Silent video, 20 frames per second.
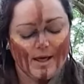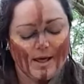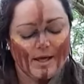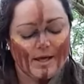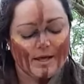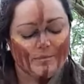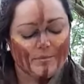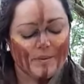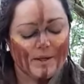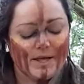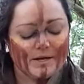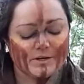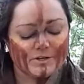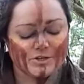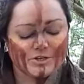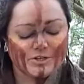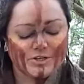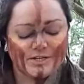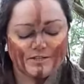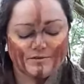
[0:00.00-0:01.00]
He
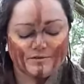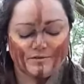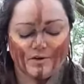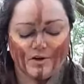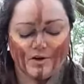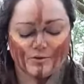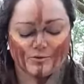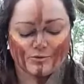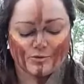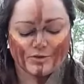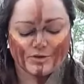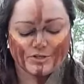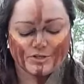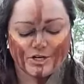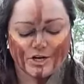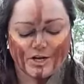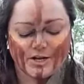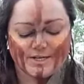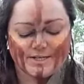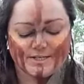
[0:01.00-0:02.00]
pictured his father on the
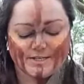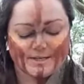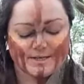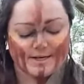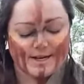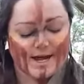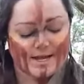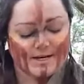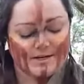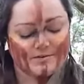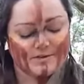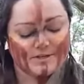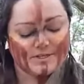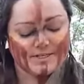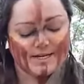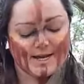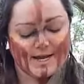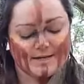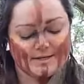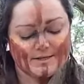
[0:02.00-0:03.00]
journey to the land of the
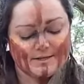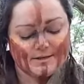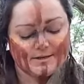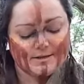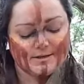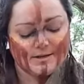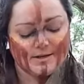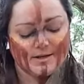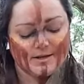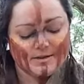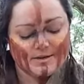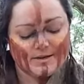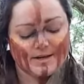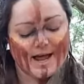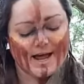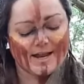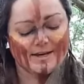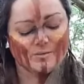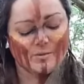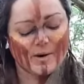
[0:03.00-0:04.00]
dead, the
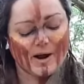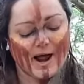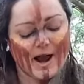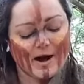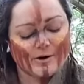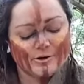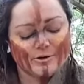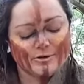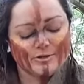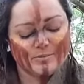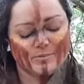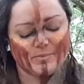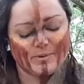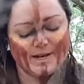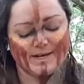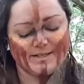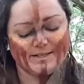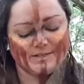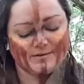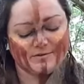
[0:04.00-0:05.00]
land where arrows are
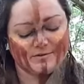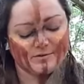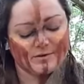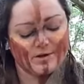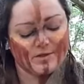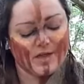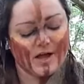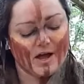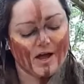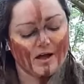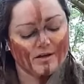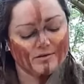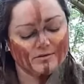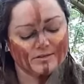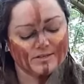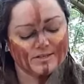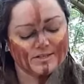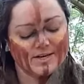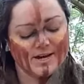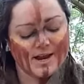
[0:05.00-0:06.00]
plentiful and the
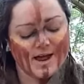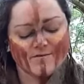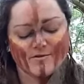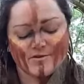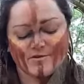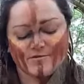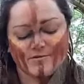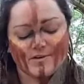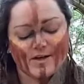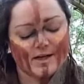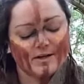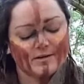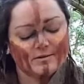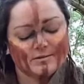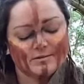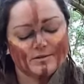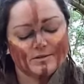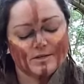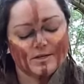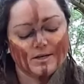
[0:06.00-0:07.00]
hunt never
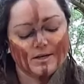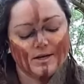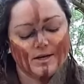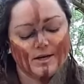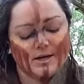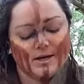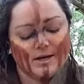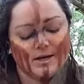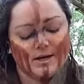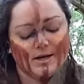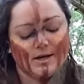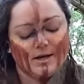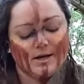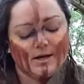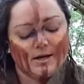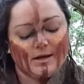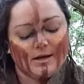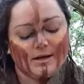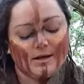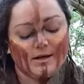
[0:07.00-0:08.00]
fails.
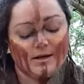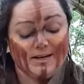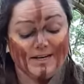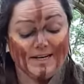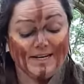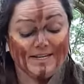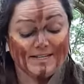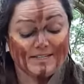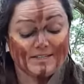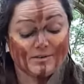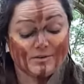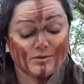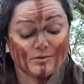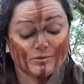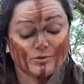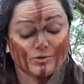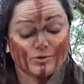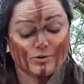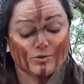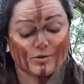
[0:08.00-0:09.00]
At least,
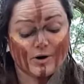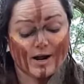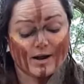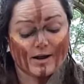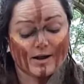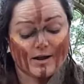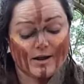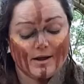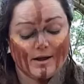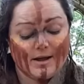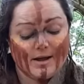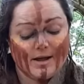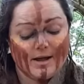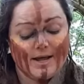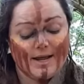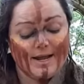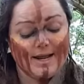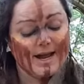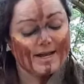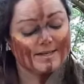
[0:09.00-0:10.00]
thought Torak,
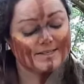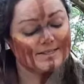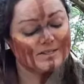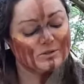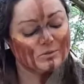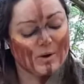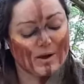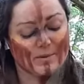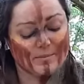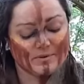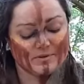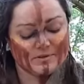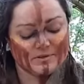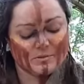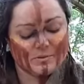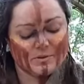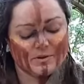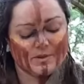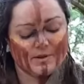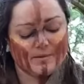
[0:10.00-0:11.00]
he has his weapons
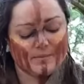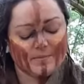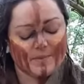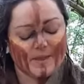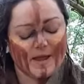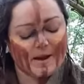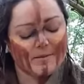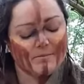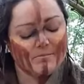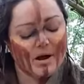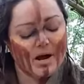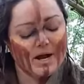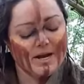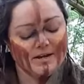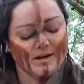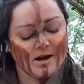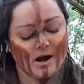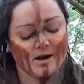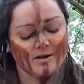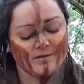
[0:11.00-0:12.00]
with him, and my
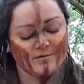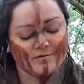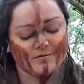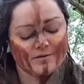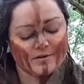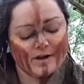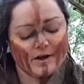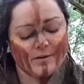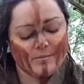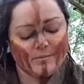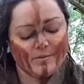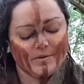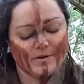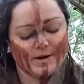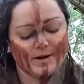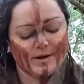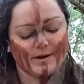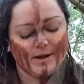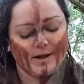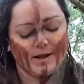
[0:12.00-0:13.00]
knife for
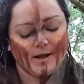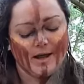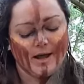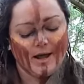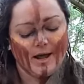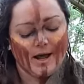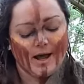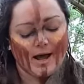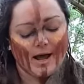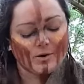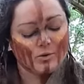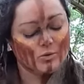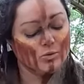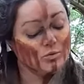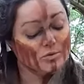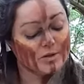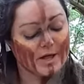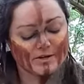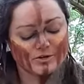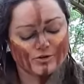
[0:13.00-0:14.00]
company, and
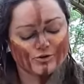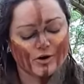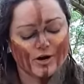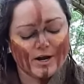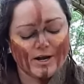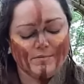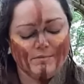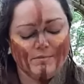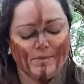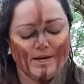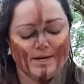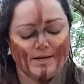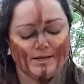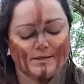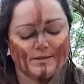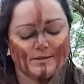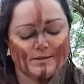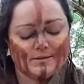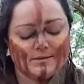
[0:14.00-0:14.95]
all that dried meat.